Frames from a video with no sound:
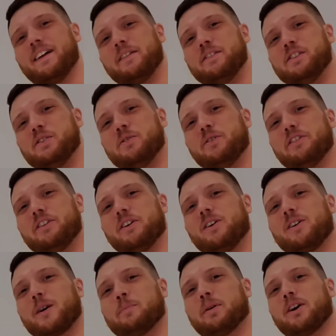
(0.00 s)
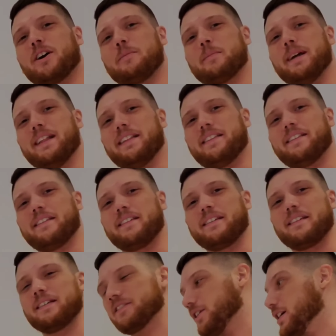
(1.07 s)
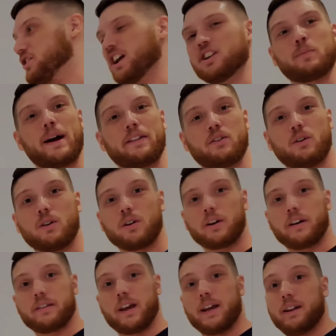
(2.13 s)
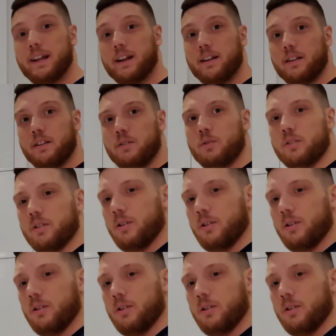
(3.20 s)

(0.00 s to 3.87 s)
New door apartment. So I changed my door because I need a new